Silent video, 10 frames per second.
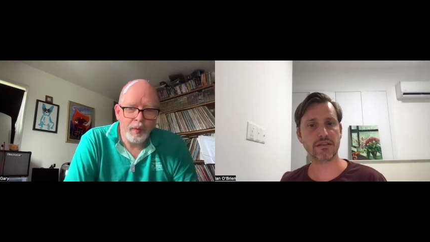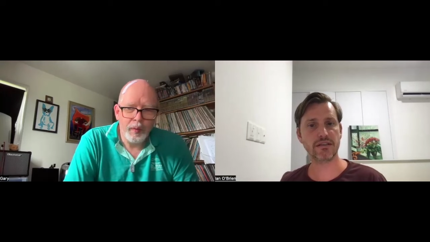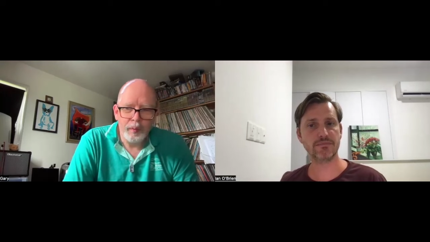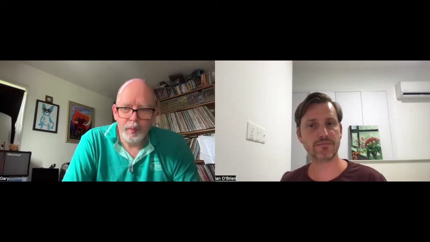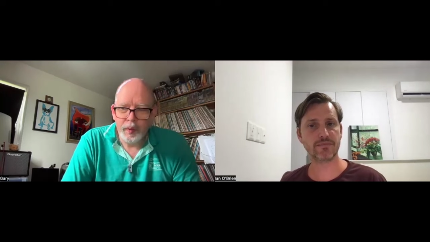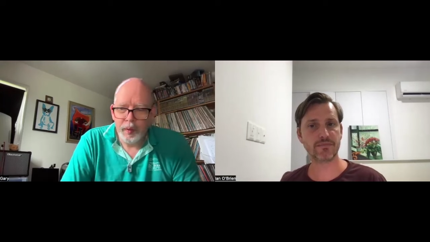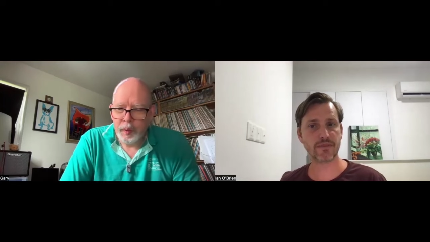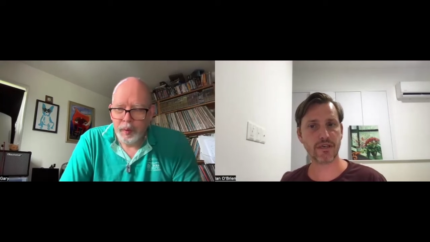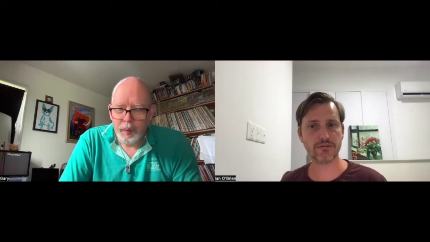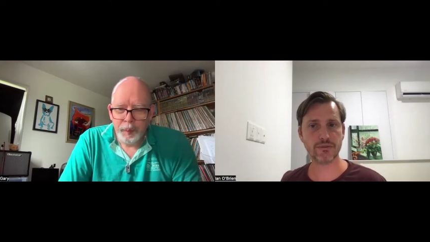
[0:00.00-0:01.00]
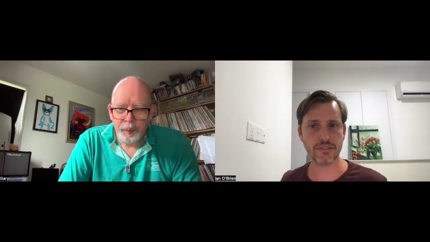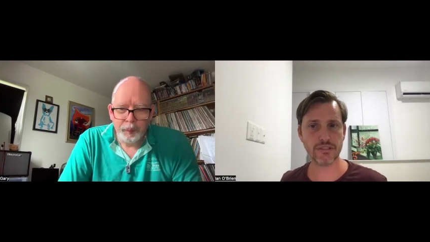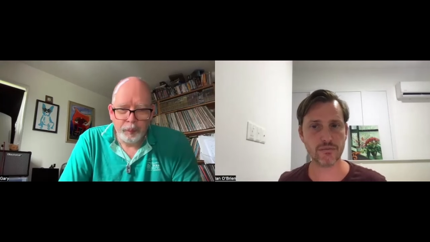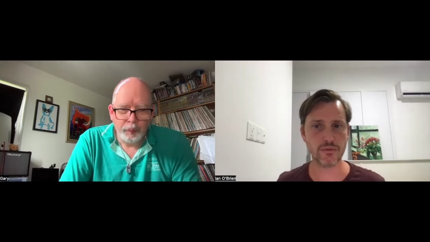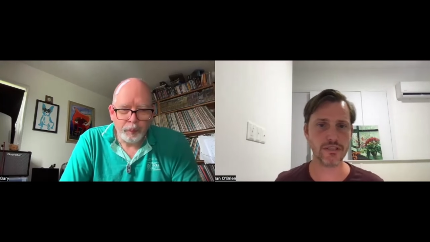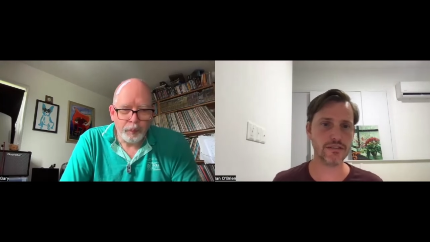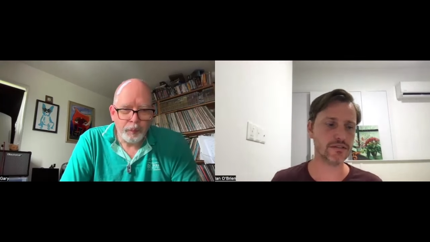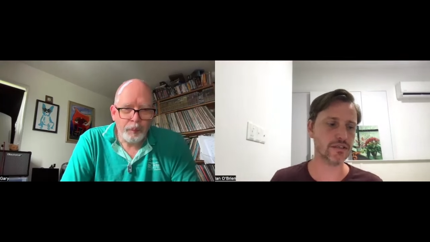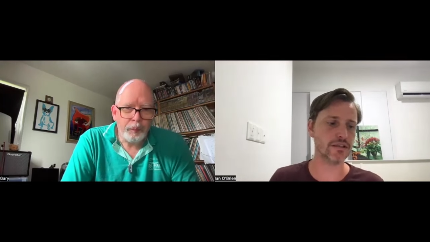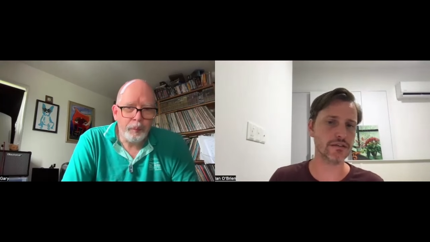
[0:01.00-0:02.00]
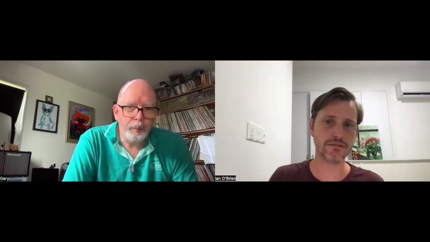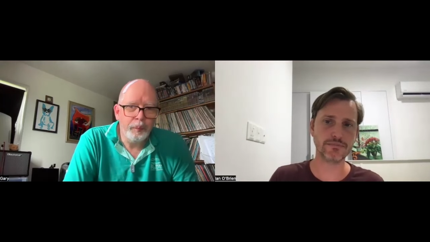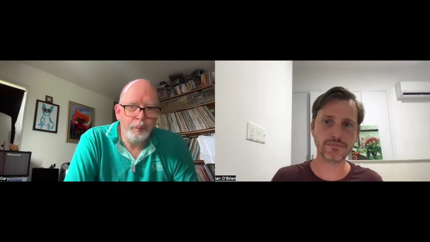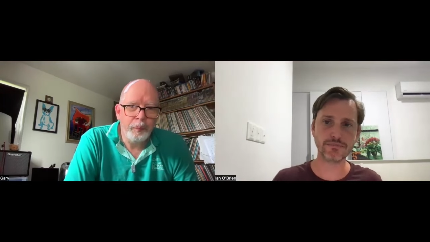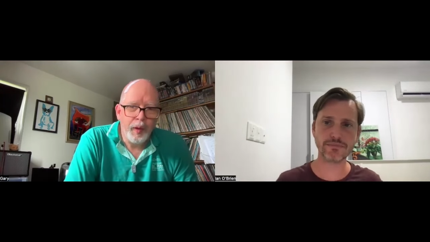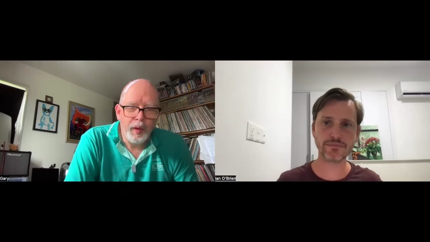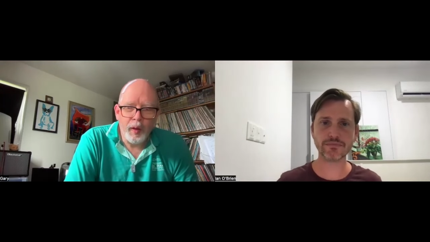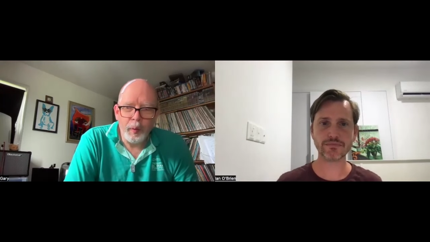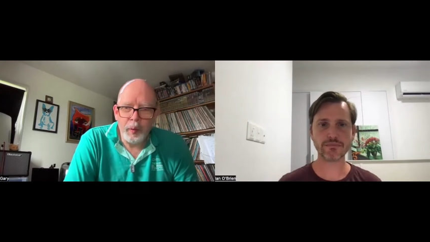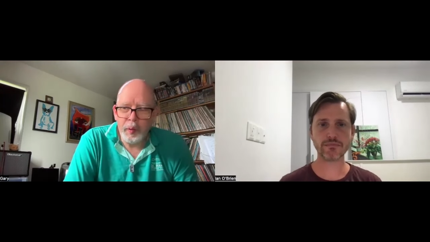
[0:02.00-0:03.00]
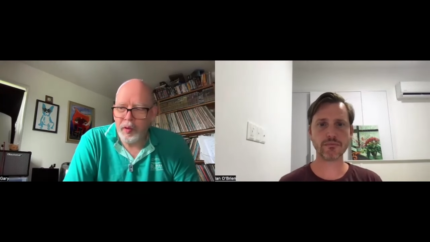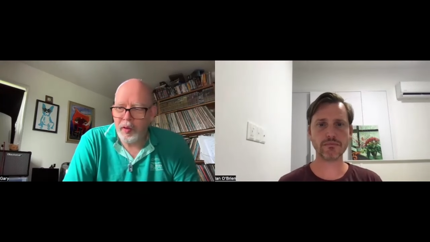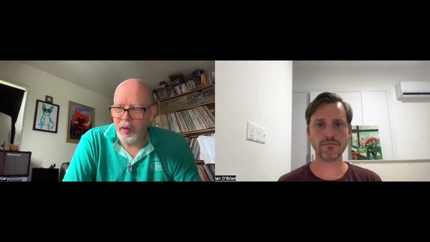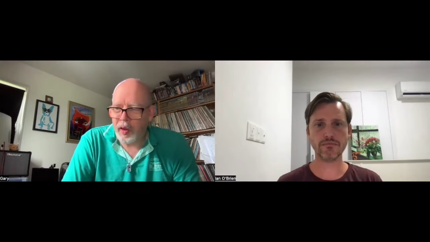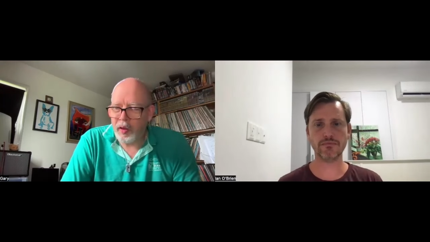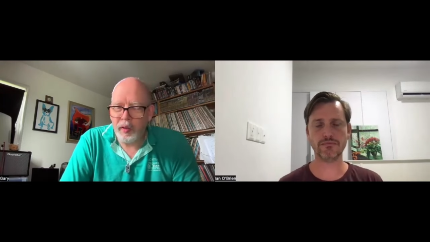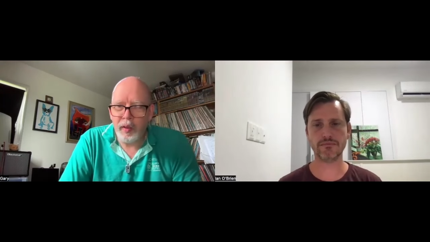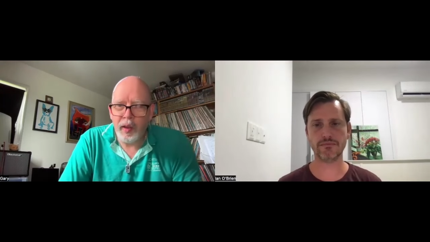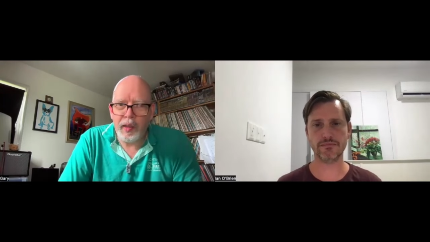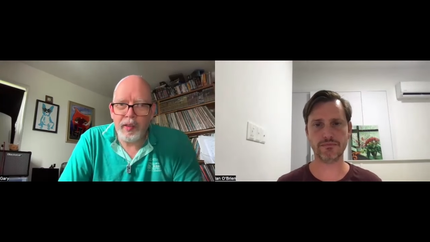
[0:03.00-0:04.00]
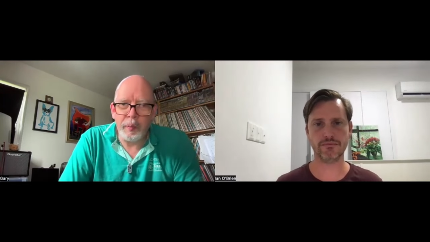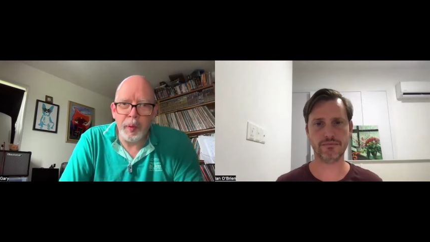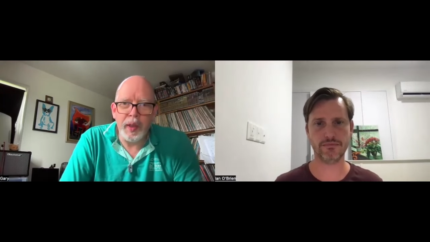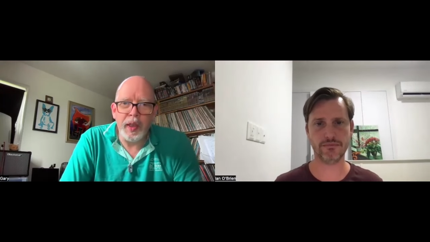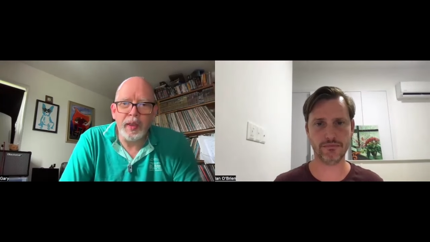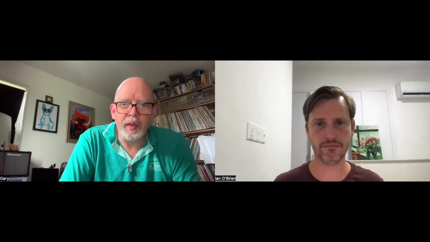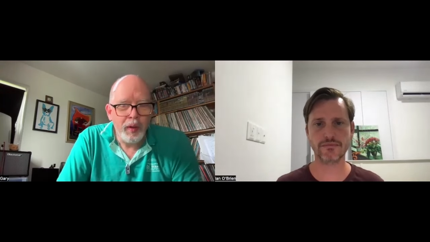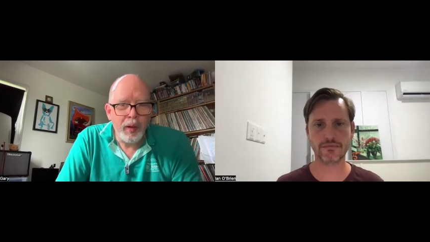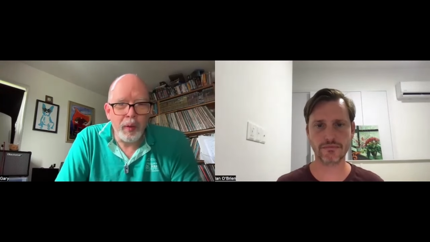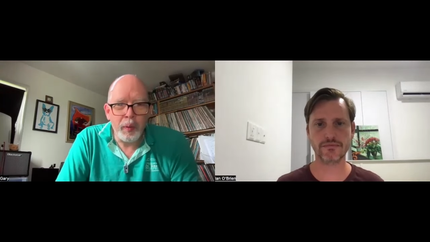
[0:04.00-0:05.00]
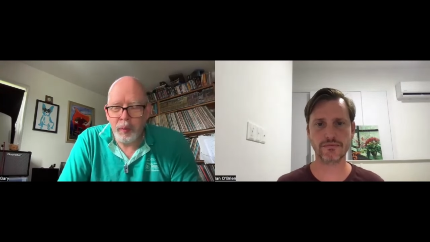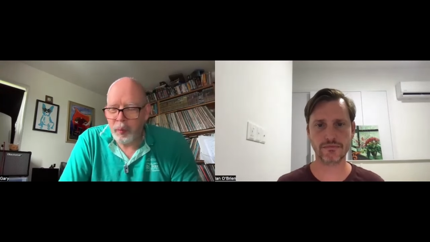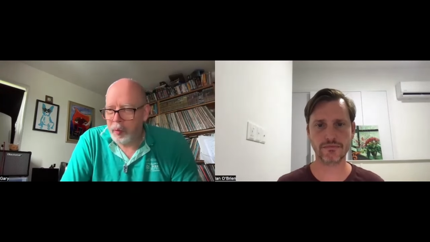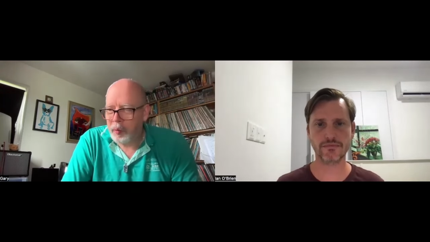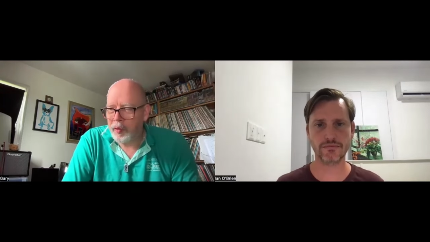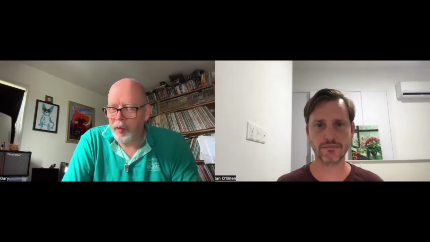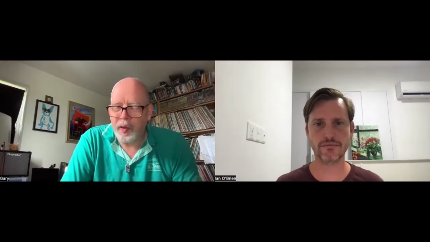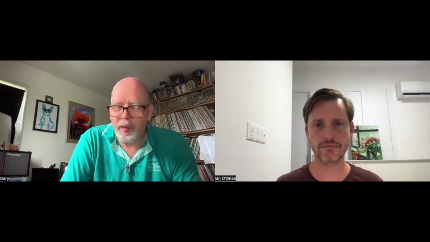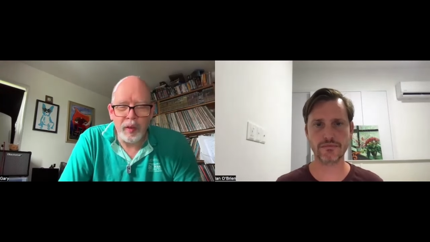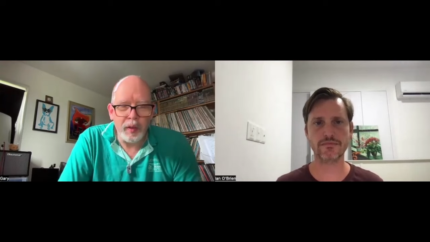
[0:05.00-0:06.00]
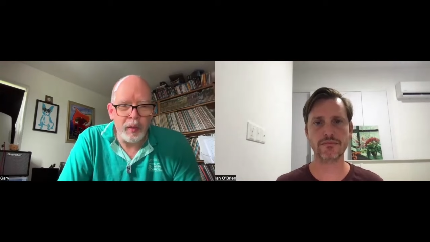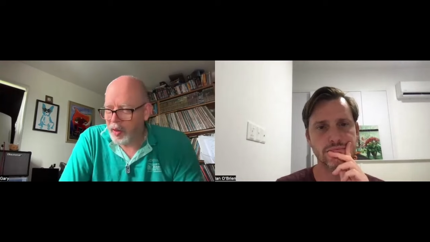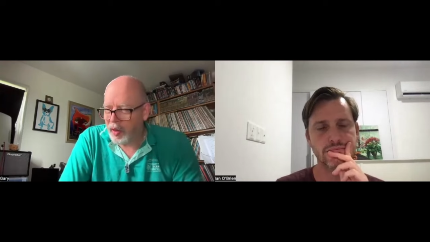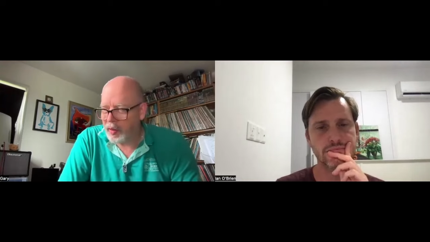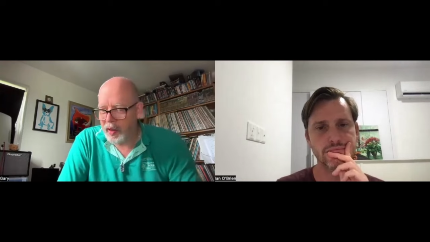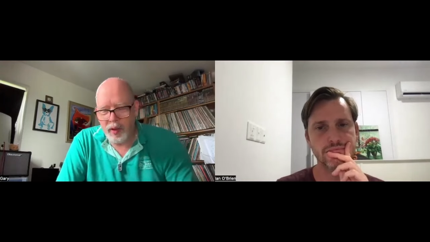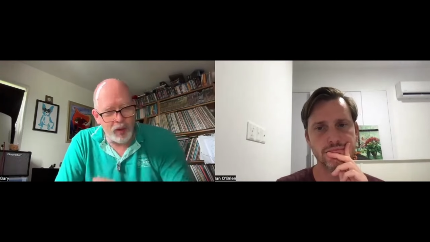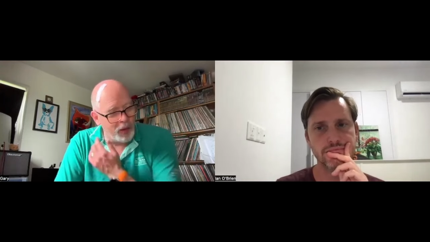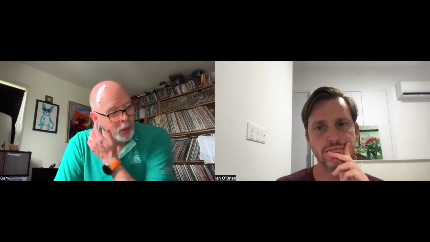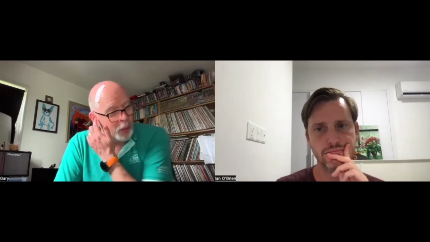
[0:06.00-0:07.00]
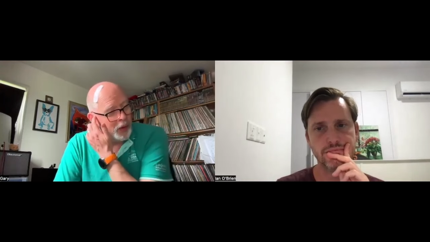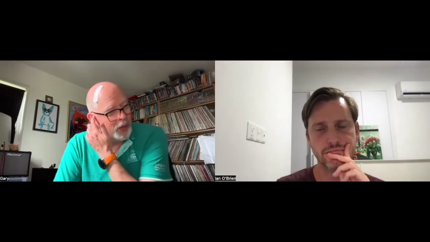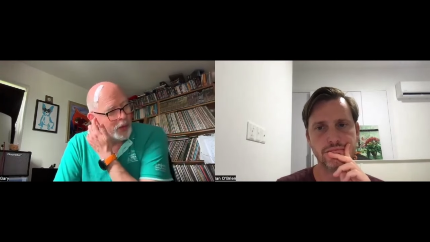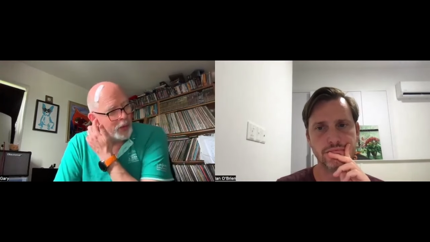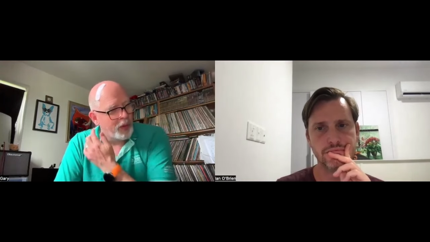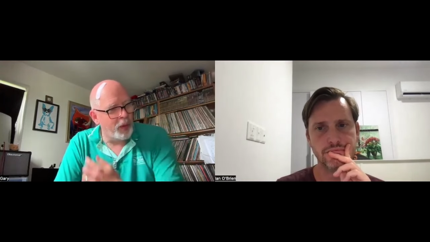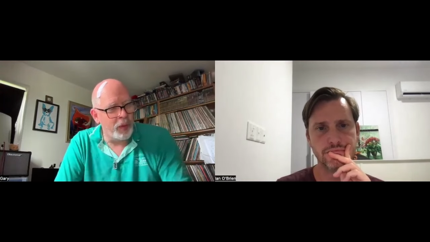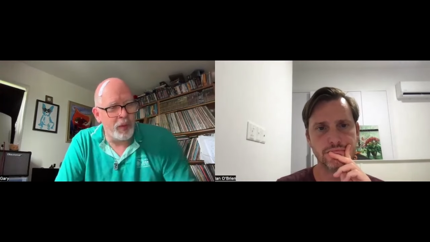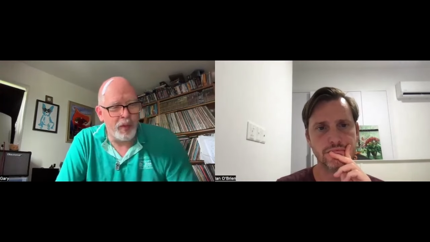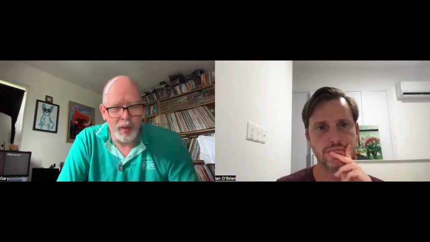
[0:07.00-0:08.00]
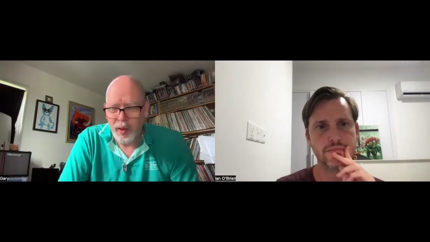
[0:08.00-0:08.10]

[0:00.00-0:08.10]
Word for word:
Speaker 1: um, after we started working together?
Speaker 2: Oh, it was uh, "Let It Be." That was one of my favourite, and I did quite a few songs.